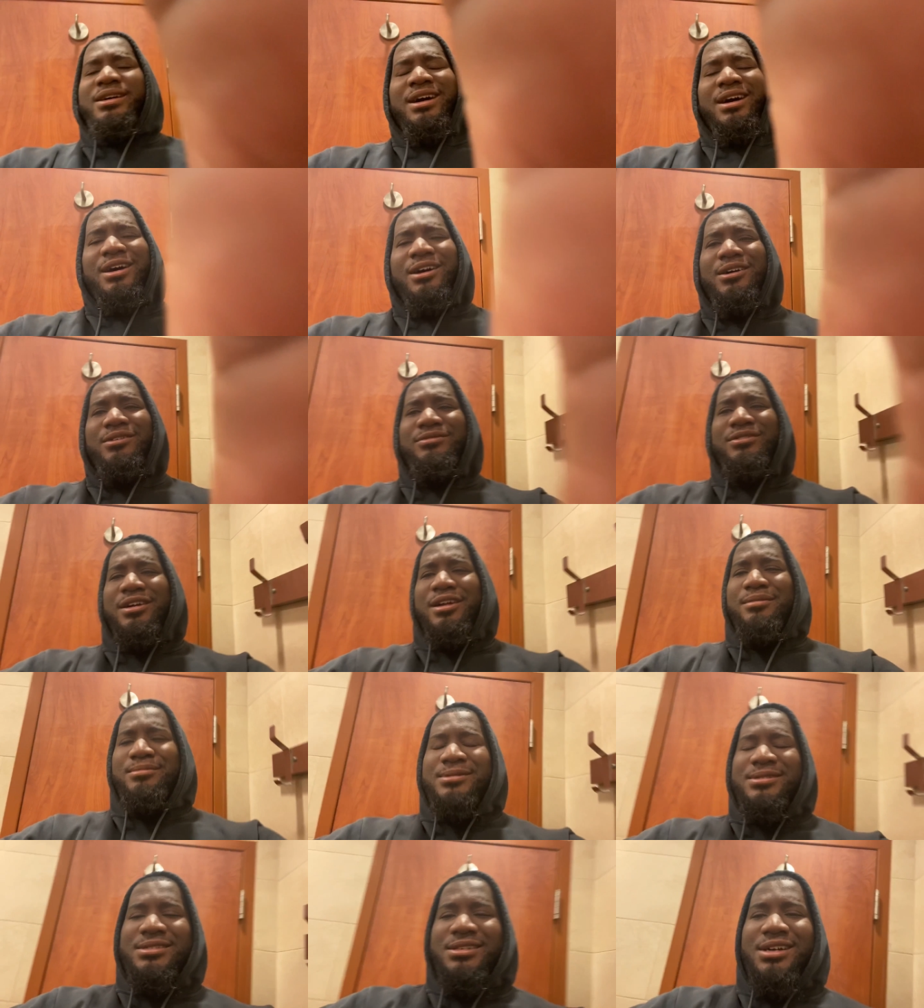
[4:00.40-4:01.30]
However,
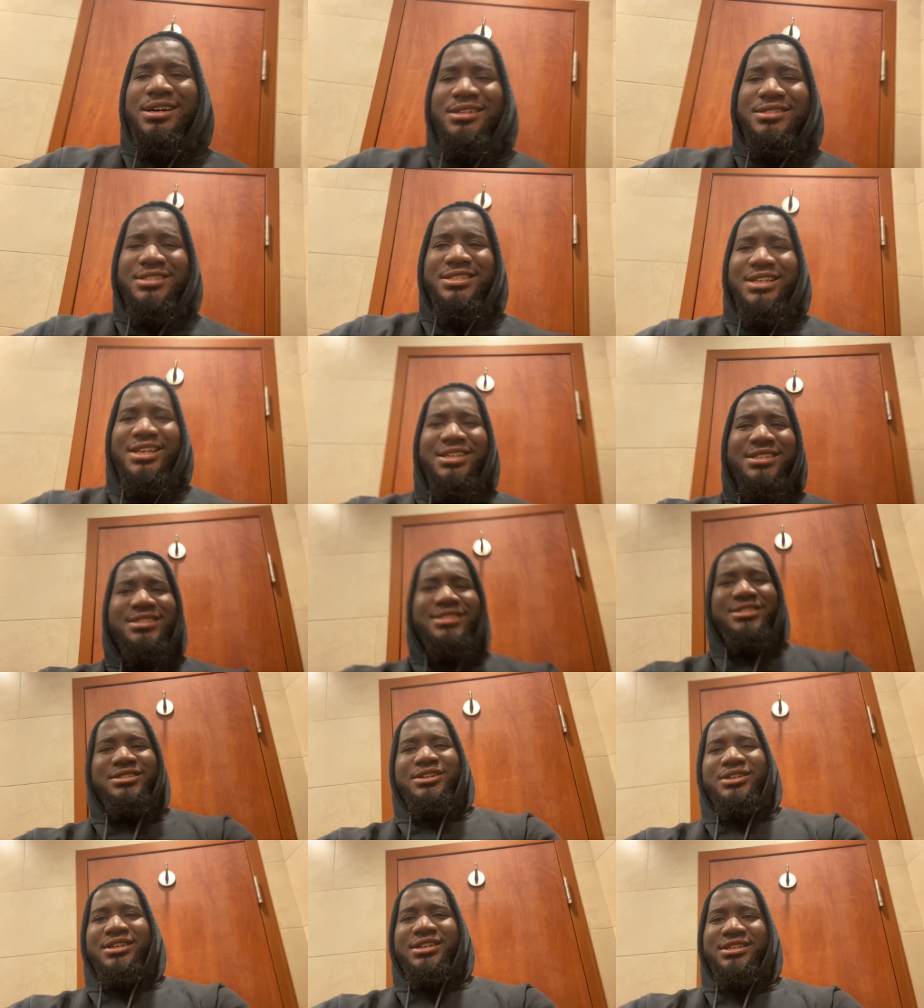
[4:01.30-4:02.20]
Amazon changed
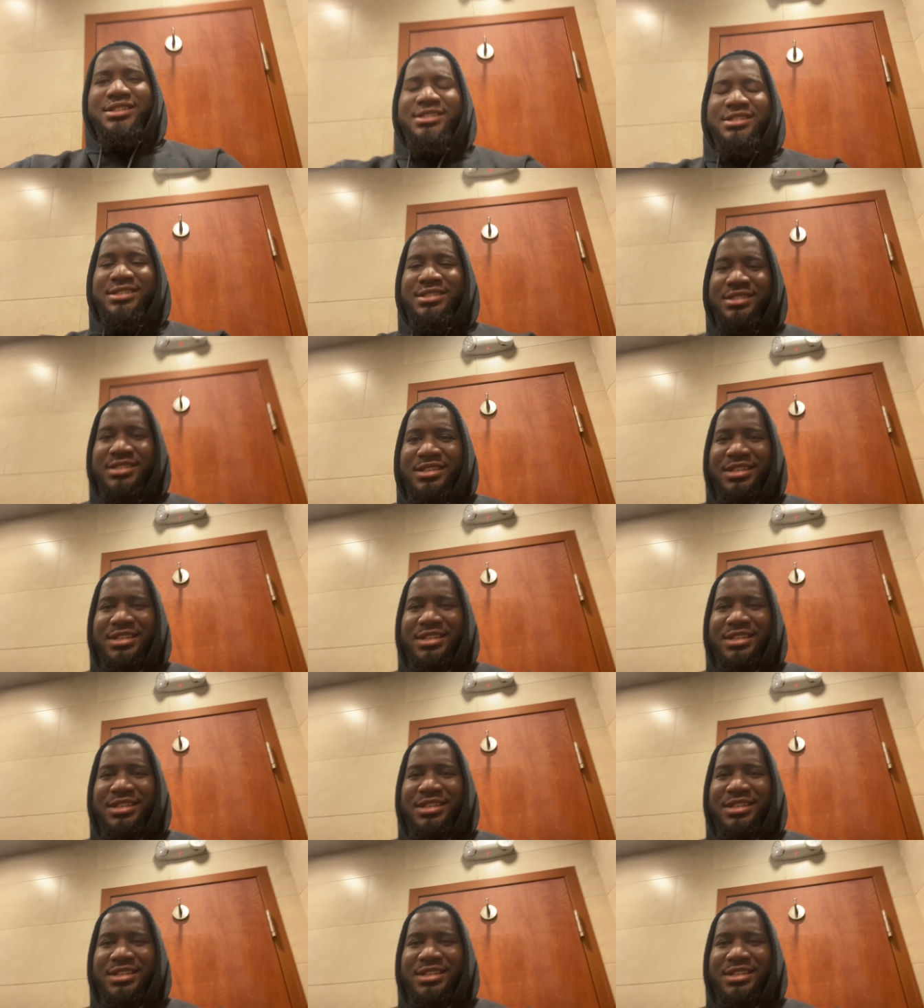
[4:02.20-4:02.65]
it on us.